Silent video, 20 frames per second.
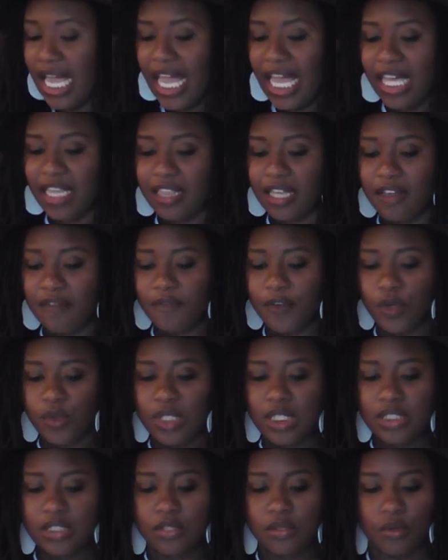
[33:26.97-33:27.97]
and they
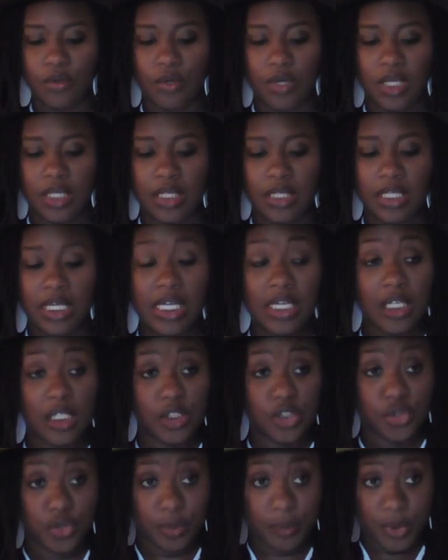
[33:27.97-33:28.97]
focus on
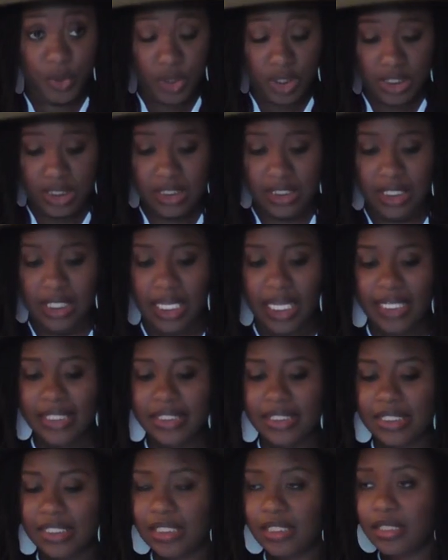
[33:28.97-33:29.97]
contributing to
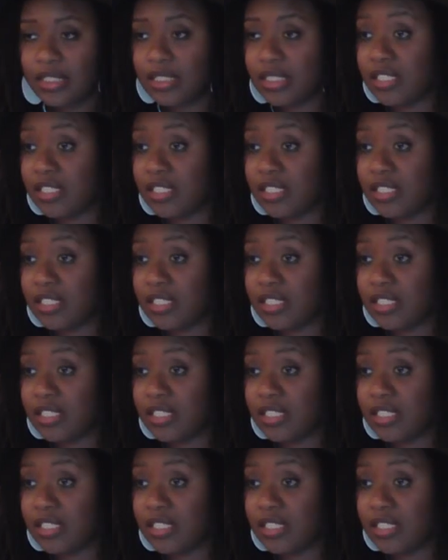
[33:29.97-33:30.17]
lessons,